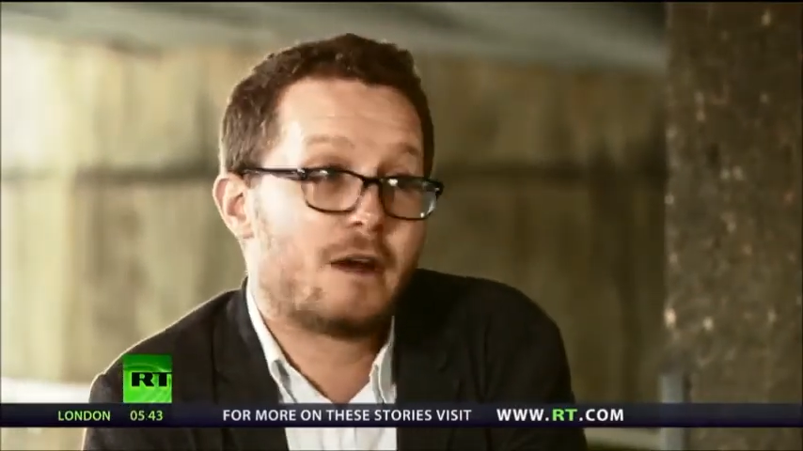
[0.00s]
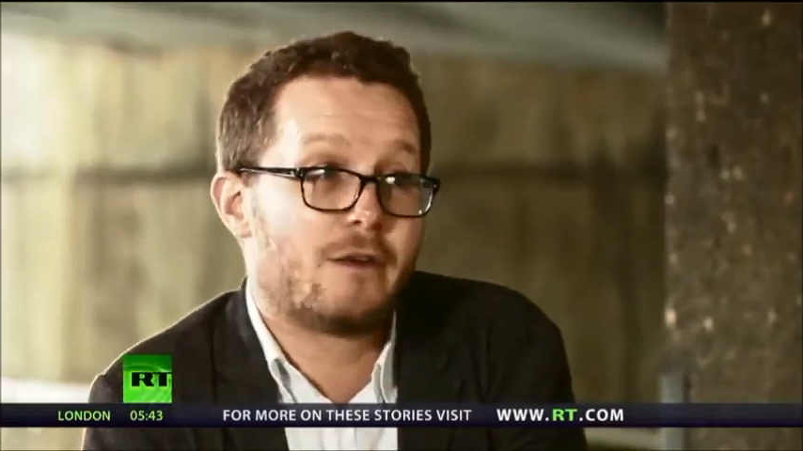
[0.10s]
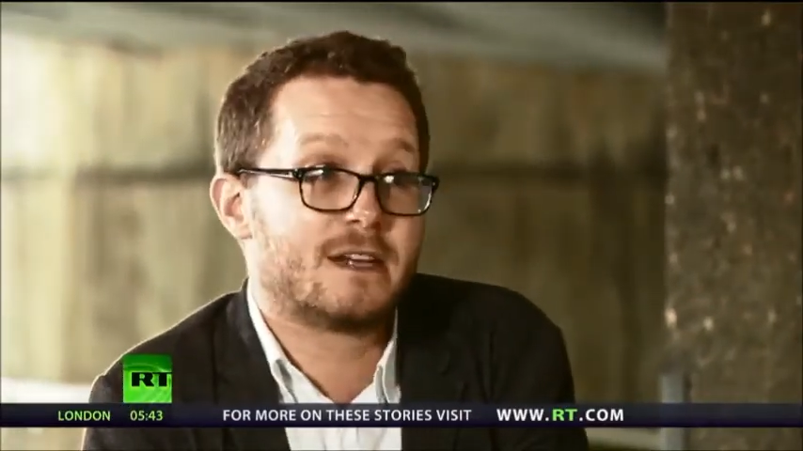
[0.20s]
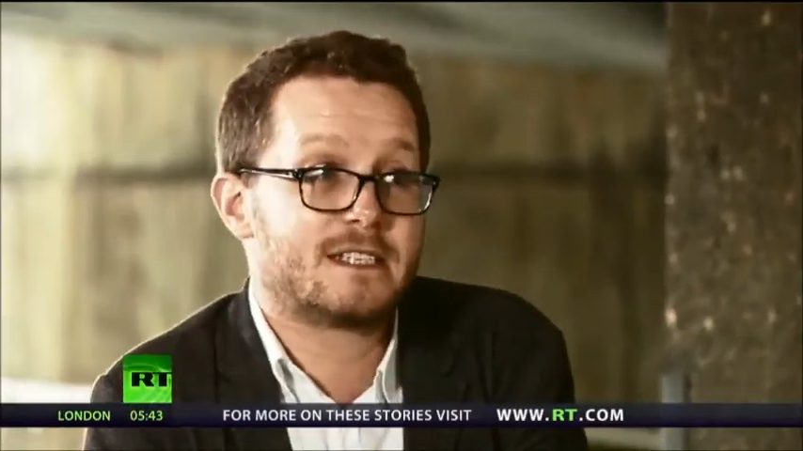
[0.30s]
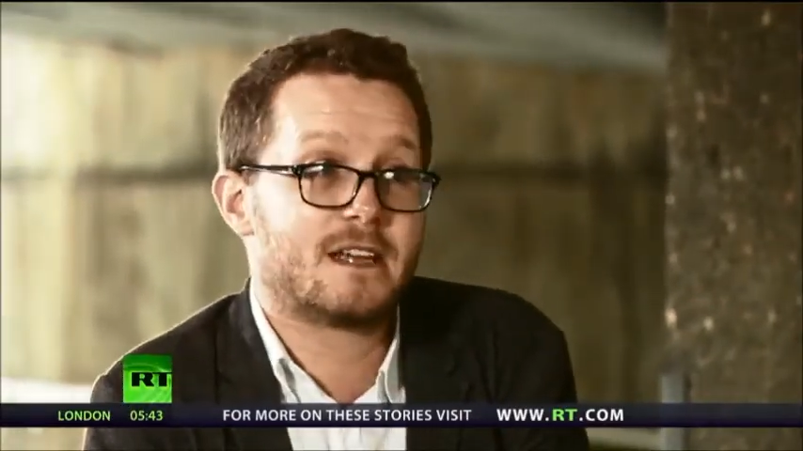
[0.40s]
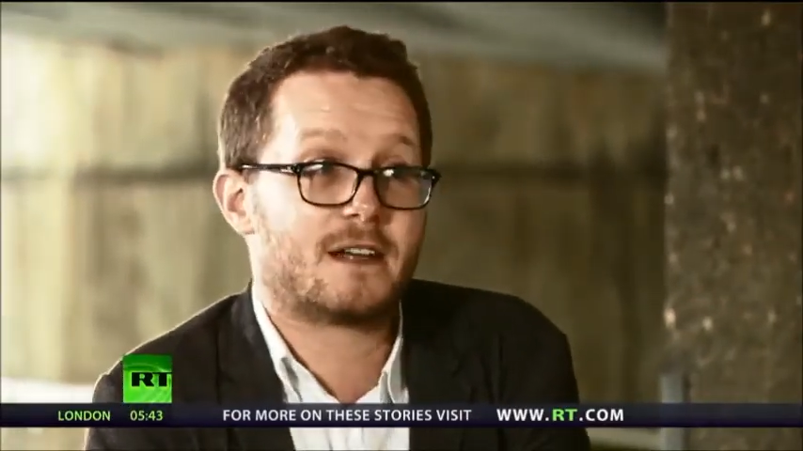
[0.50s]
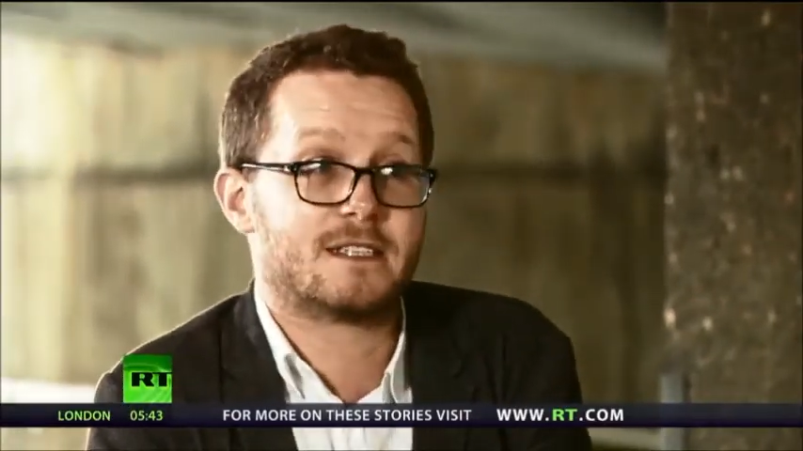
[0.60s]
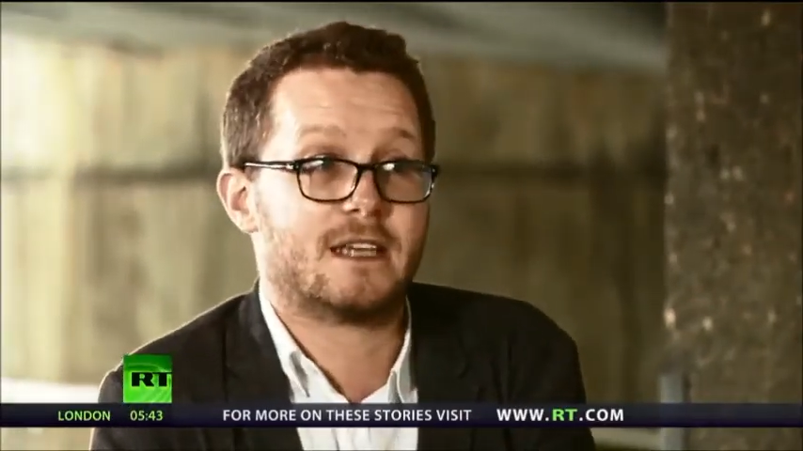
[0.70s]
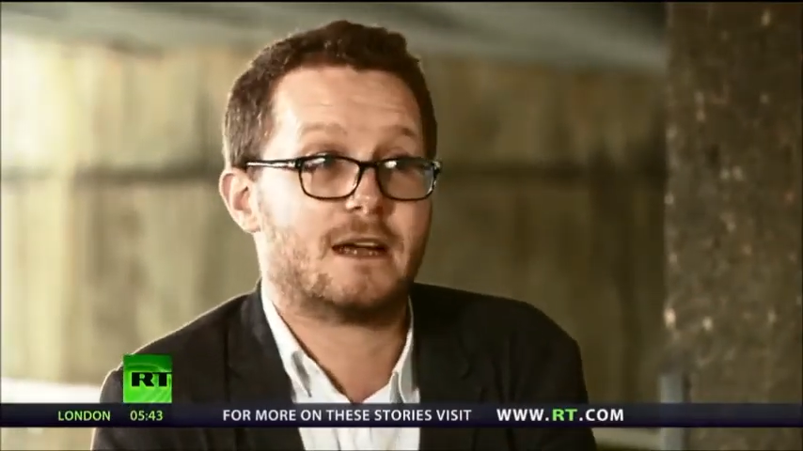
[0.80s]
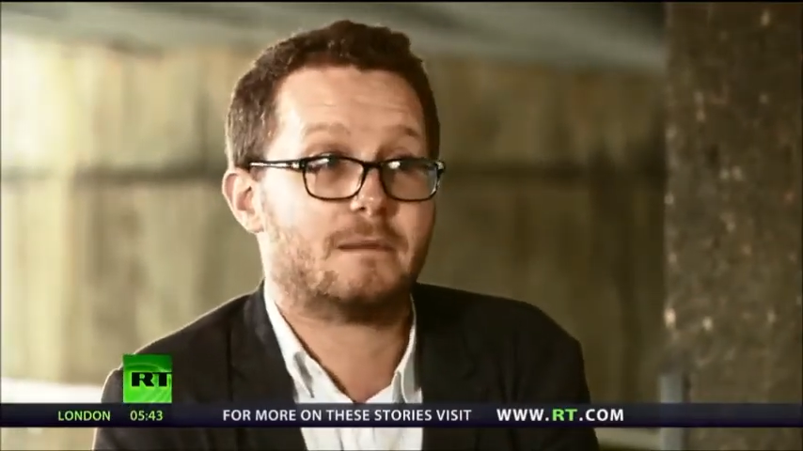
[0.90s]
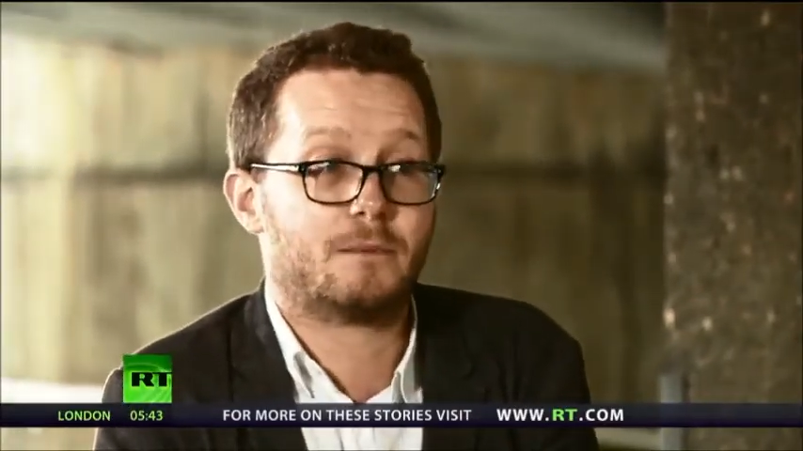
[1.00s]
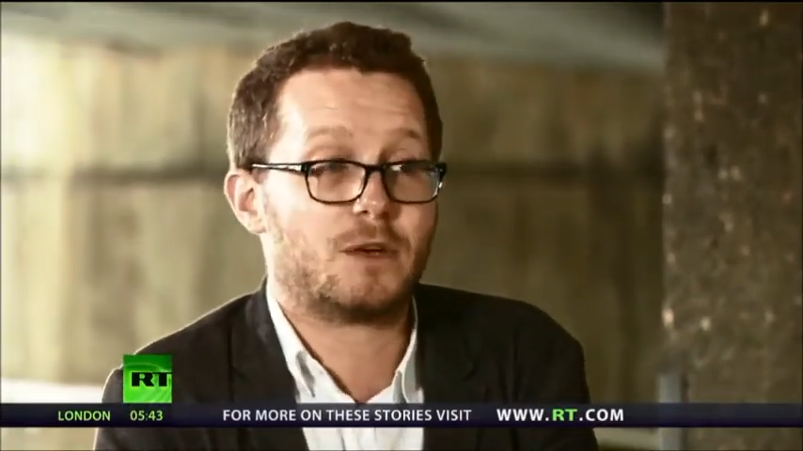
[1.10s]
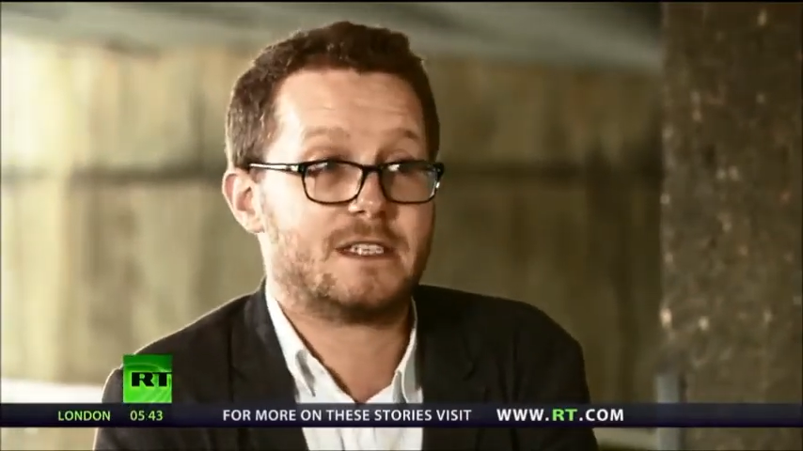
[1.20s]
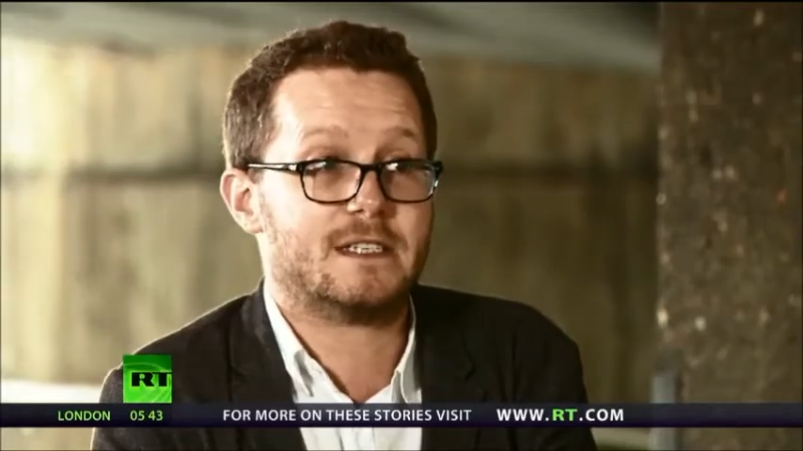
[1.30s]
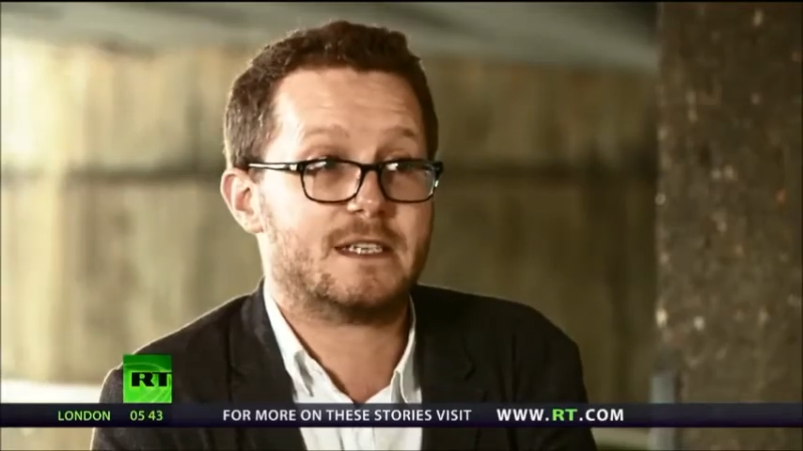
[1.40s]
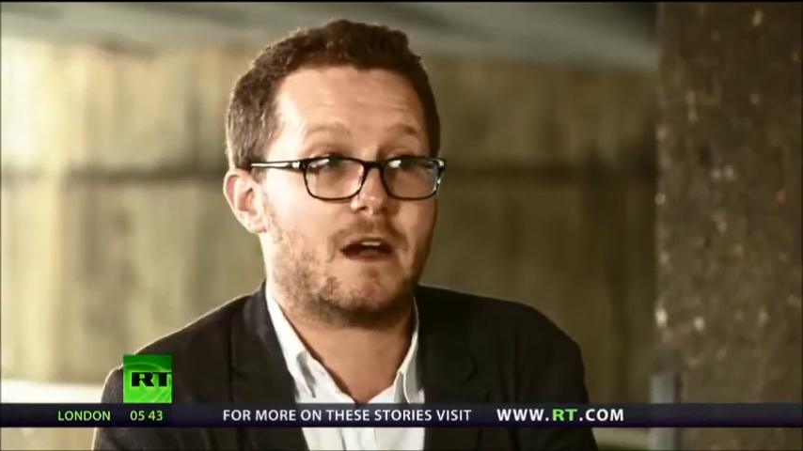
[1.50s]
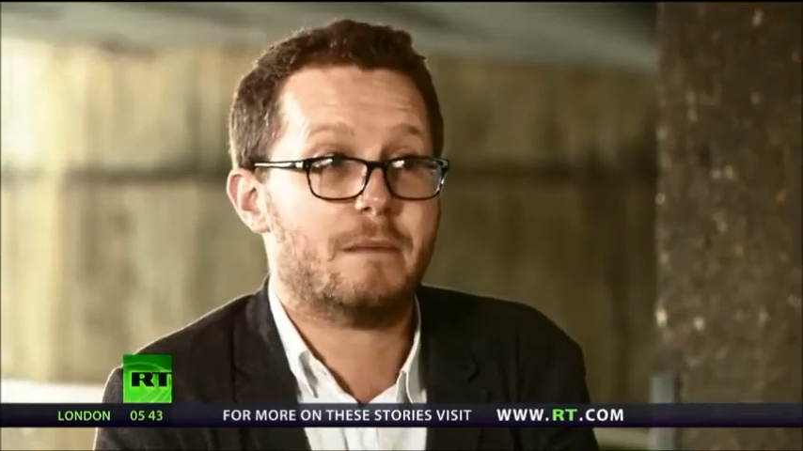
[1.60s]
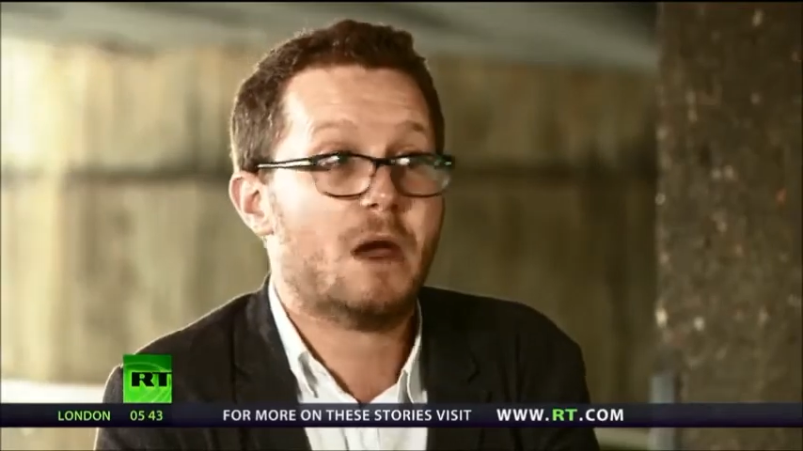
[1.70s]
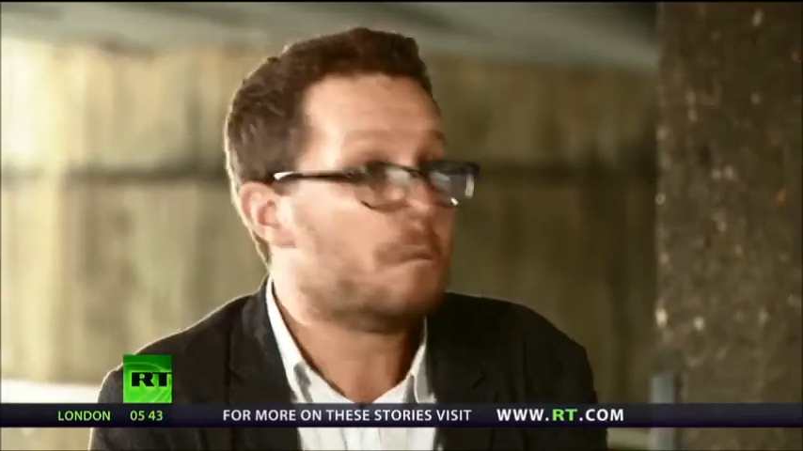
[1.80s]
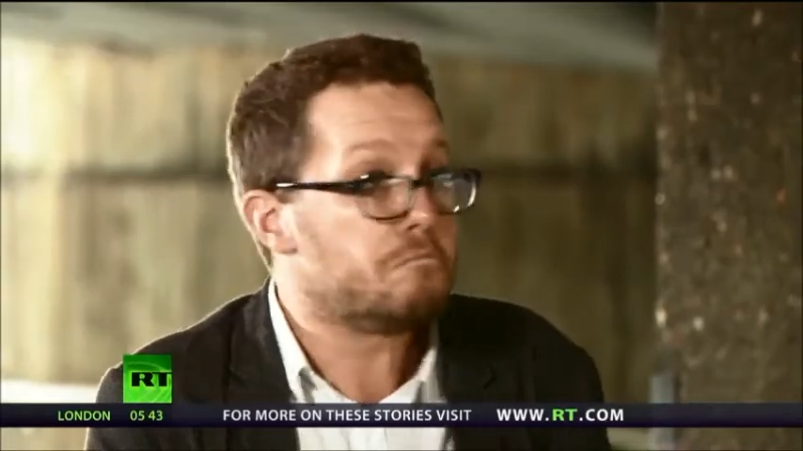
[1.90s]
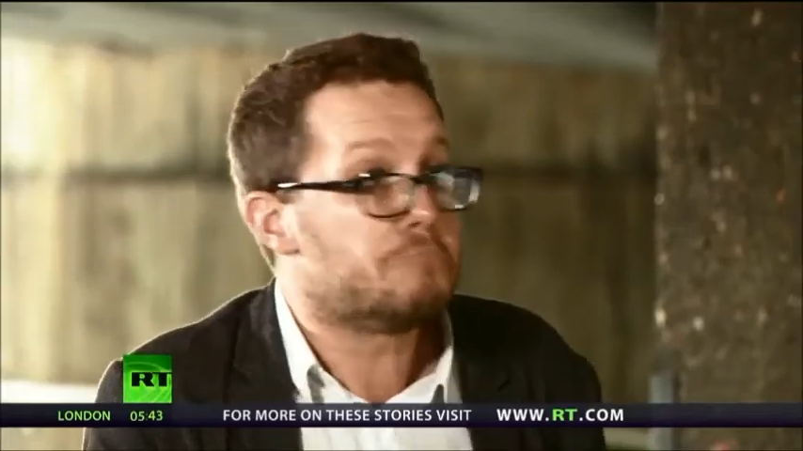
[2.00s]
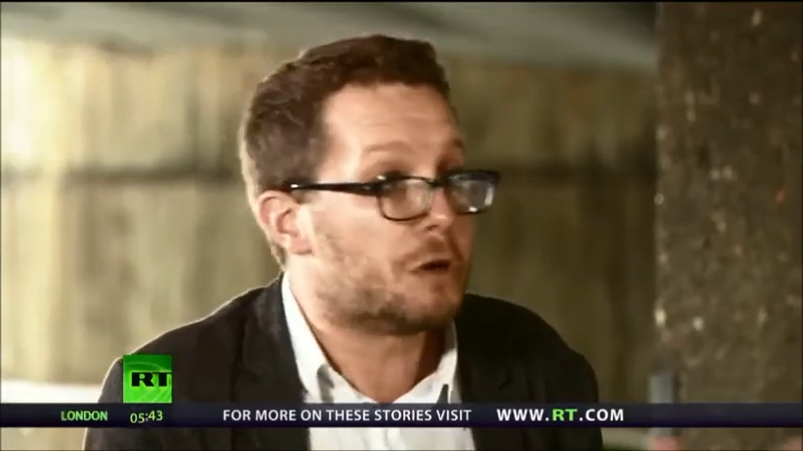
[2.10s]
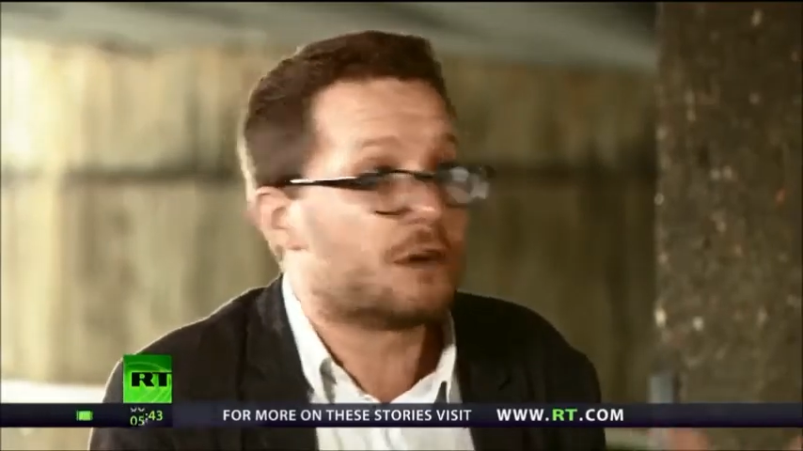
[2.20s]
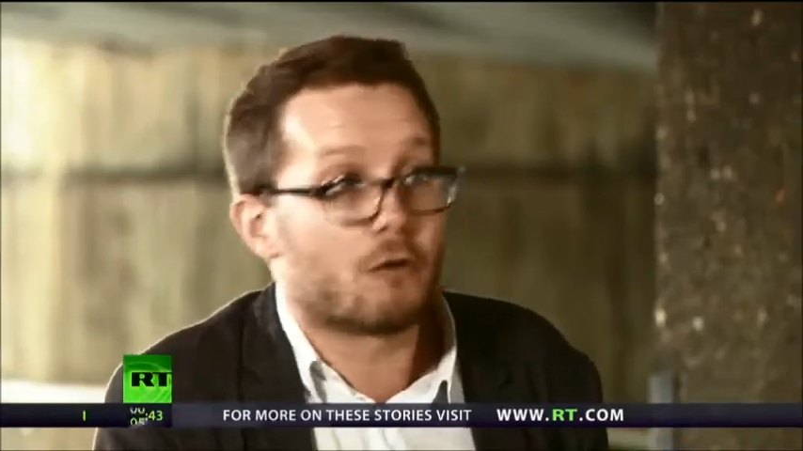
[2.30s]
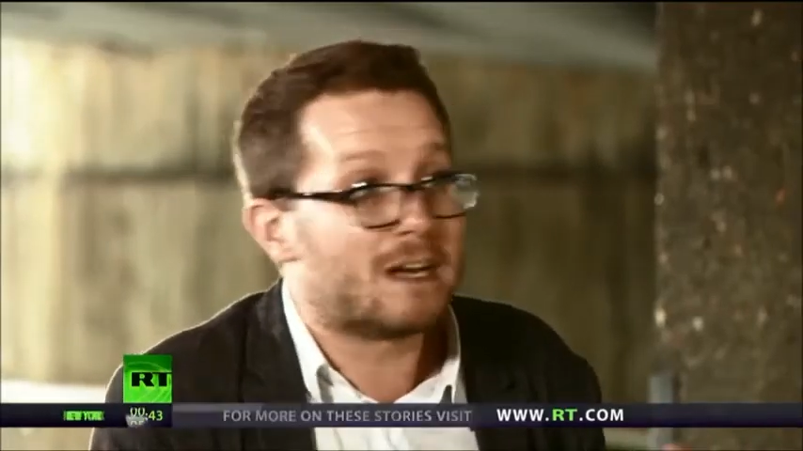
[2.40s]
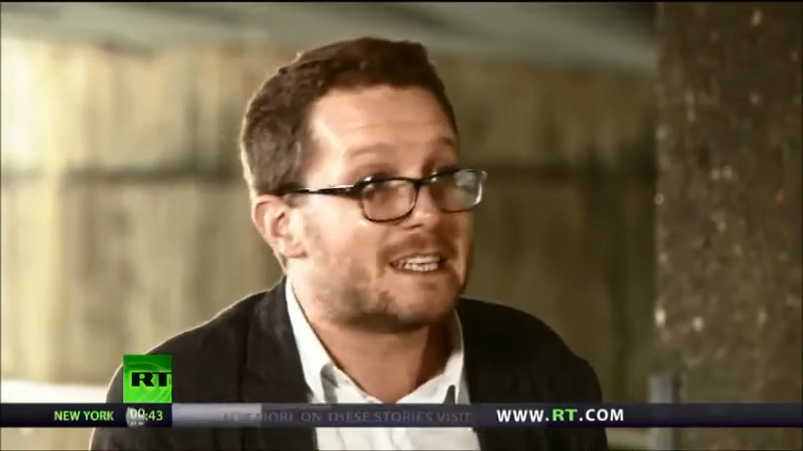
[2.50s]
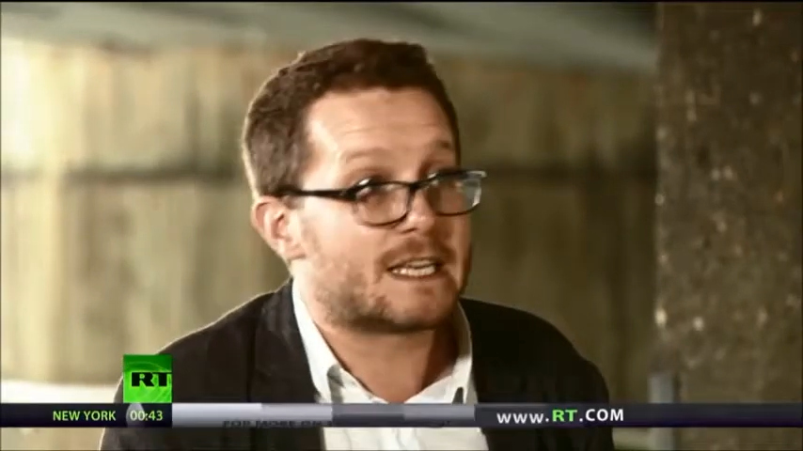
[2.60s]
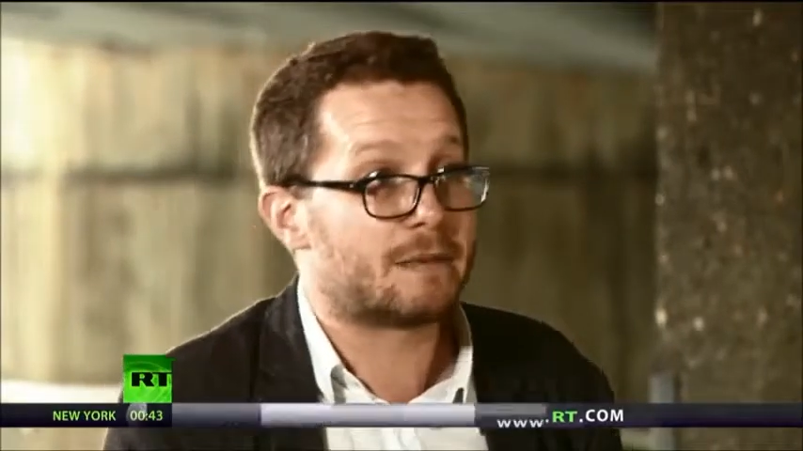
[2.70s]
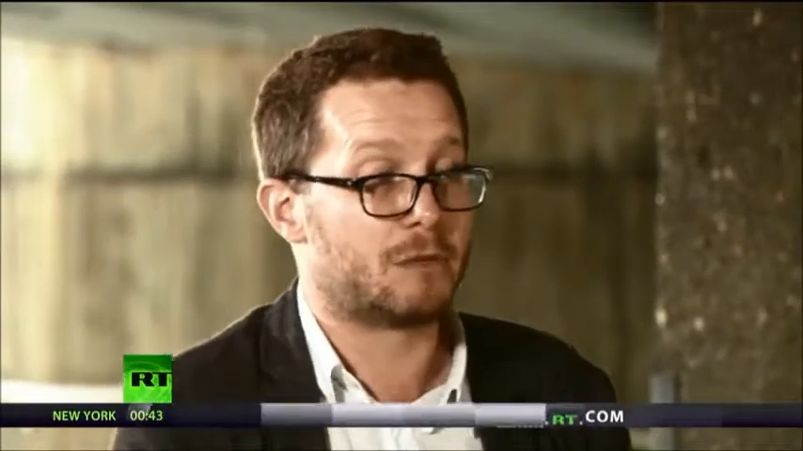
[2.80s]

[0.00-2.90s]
very start of that point in time, but you're not really seeing